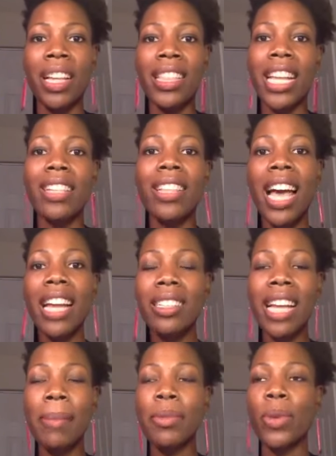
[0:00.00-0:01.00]
That a lot of
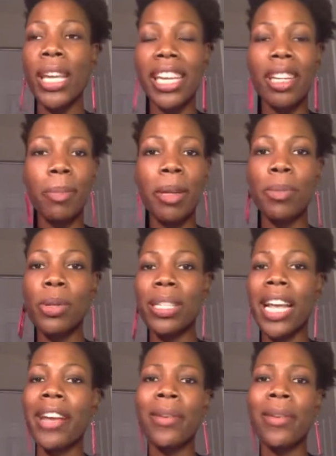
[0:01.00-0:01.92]
times we hear people say,